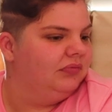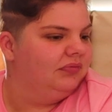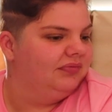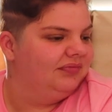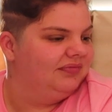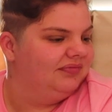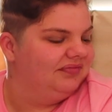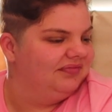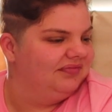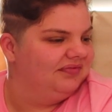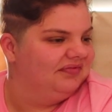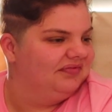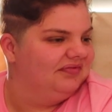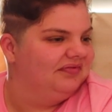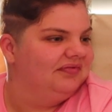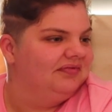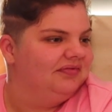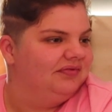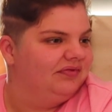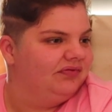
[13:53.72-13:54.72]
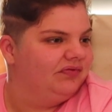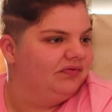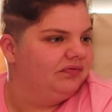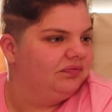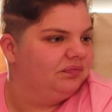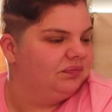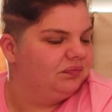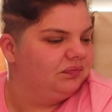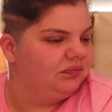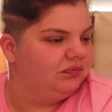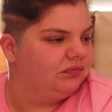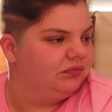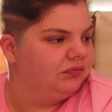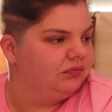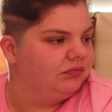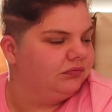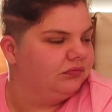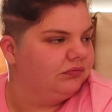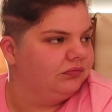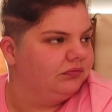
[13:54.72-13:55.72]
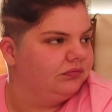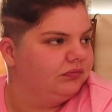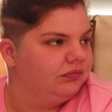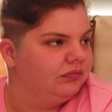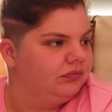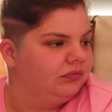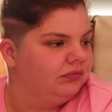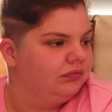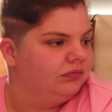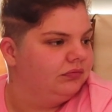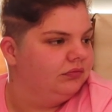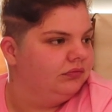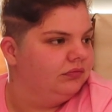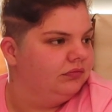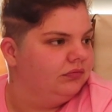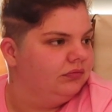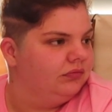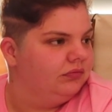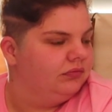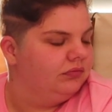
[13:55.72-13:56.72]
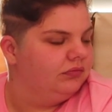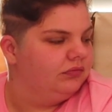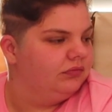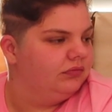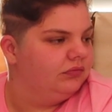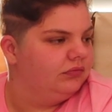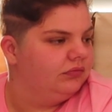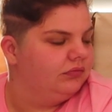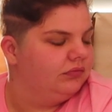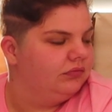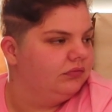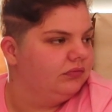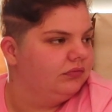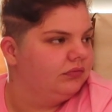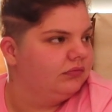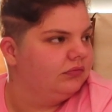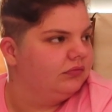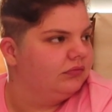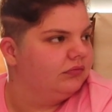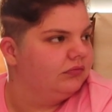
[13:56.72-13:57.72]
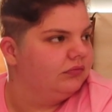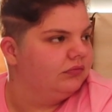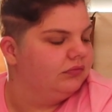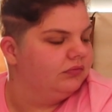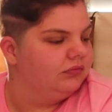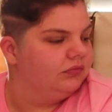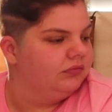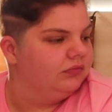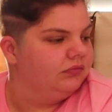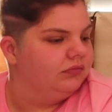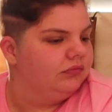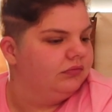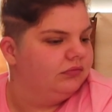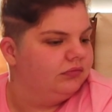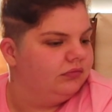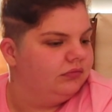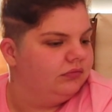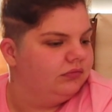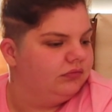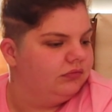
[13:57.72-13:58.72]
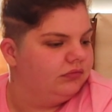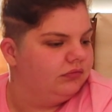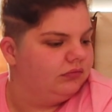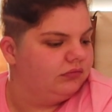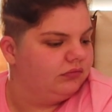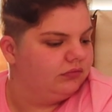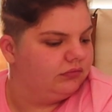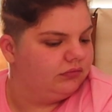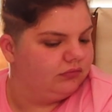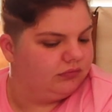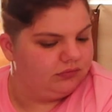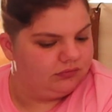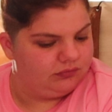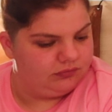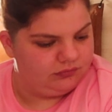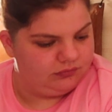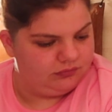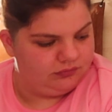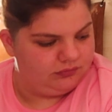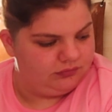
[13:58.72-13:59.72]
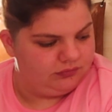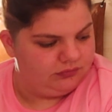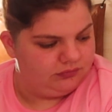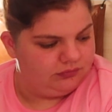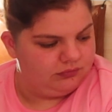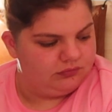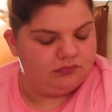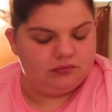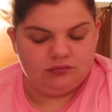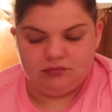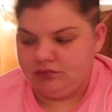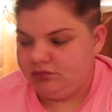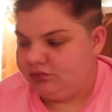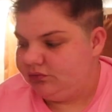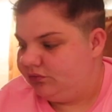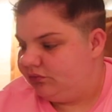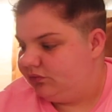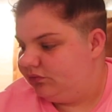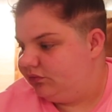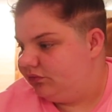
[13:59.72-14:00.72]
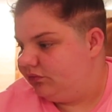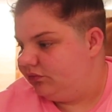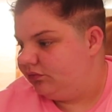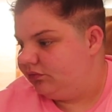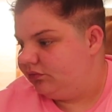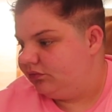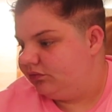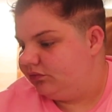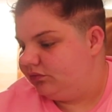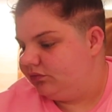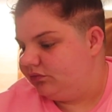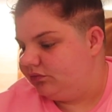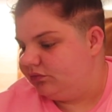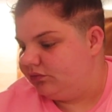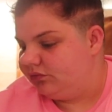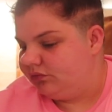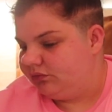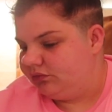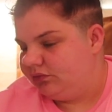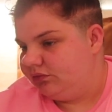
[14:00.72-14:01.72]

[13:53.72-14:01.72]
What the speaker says: The person shown says nothing.